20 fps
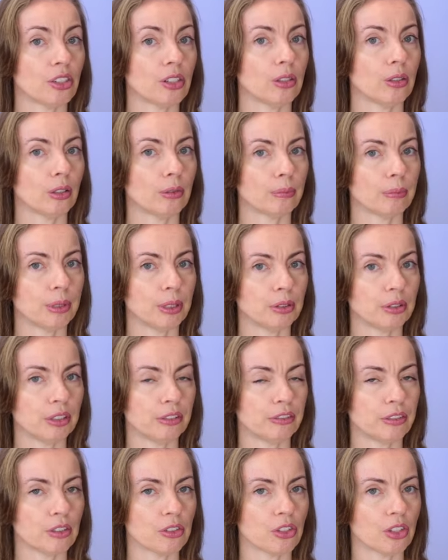you look
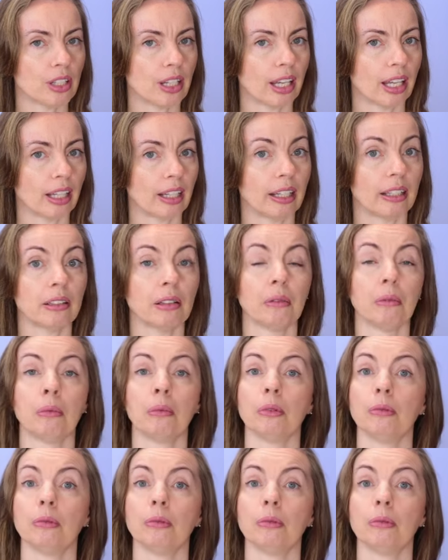beautiful today. Like,